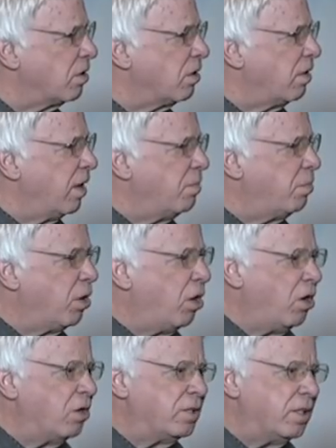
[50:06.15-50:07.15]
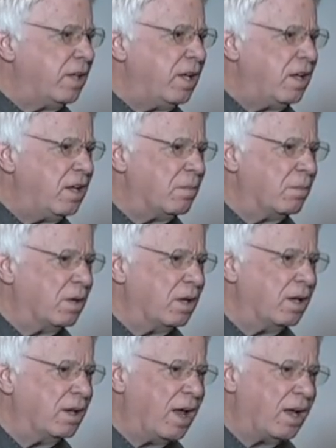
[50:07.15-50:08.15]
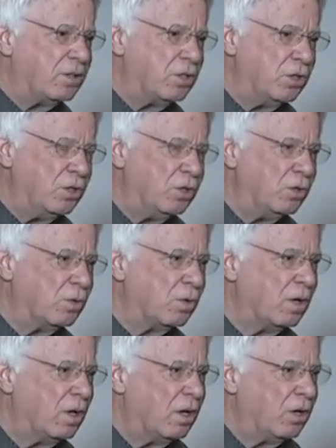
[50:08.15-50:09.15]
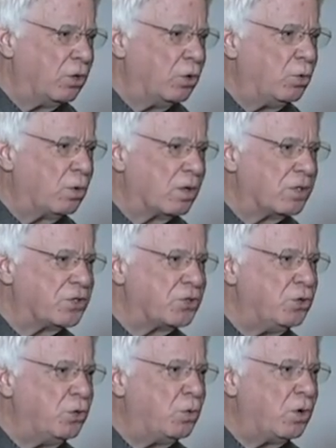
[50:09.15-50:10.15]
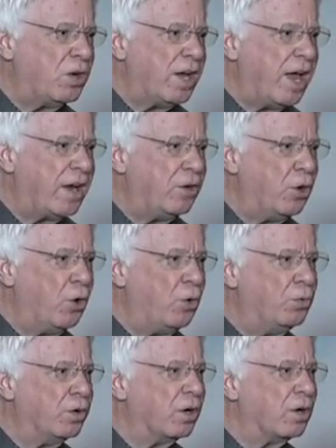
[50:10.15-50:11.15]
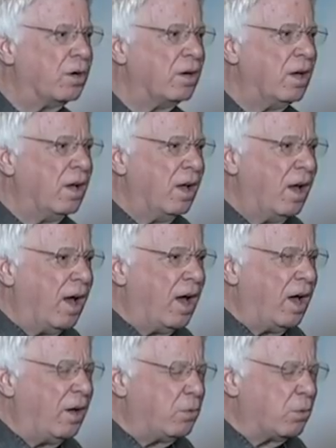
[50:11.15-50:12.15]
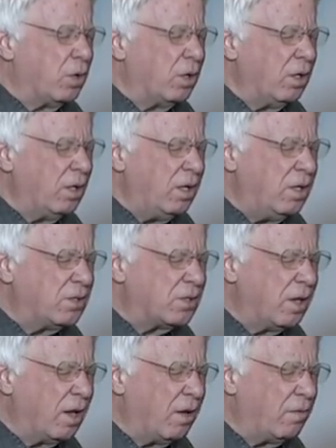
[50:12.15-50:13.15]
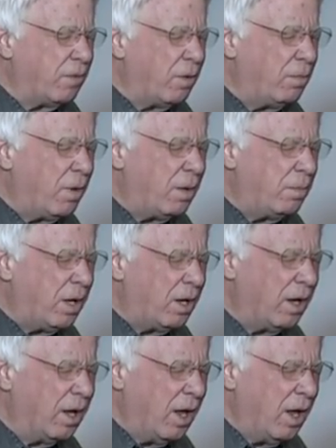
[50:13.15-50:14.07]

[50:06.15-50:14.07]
They belong to Him and not to you. You are a steward, not an owner. I release now from my belly.